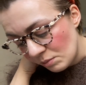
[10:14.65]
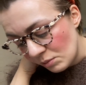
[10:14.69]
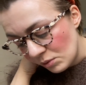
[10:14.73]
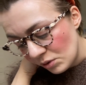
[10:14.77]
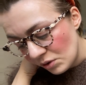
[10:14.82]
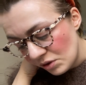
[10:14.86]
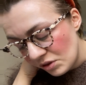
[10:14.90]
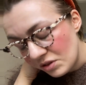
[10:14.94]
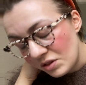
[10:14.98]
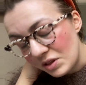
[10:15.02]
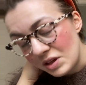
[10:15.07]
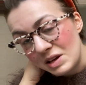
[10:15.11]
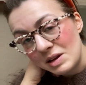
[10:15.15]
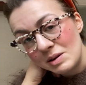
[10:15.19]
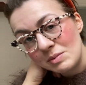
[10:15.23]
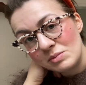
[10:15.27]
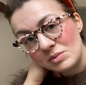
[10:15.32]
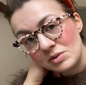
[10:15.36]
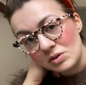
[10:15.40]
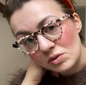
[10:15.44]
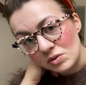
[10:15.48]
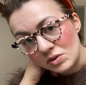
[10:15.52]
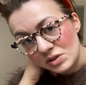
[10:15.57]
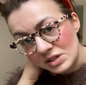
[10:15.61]
more themed
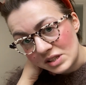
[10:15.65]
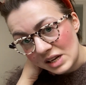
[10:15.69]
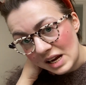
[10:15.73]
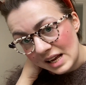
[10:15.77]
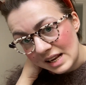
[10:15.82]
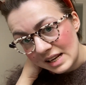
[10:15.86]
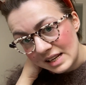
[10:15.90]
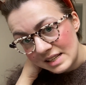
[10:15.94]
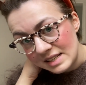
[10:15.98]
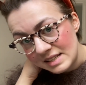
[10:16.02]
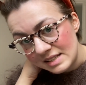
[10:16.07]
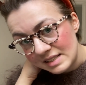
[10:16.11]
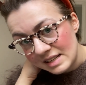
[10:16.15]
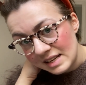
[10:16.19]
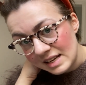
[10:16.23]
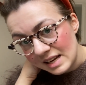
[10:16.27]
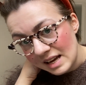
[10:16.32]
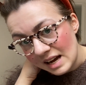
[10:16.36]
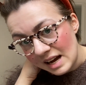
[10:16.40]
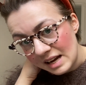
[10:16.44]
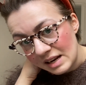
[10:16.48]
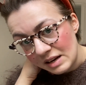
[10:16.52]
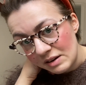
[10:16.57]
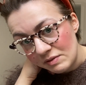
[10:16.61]
or stylistic
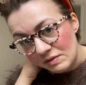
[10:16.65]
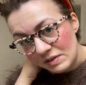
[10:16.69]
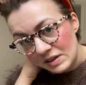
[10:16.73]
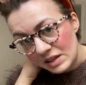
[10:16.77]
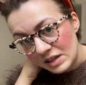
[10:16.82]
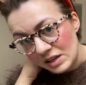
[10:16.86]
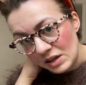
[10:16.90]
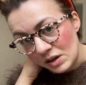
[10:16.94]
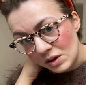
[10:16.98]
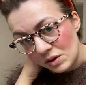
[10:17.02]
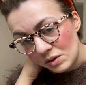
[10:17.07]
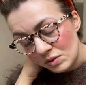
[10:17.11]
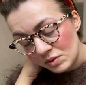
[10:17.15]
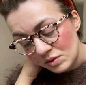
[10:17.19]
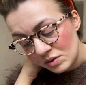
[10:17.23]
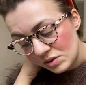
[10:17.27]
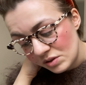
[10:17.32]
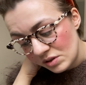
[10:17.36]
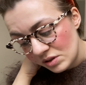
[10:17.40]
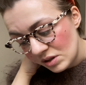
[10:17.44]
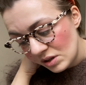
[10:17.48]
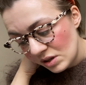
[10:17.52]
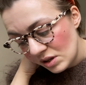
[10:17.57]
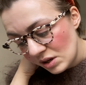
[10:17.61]
kind of videos,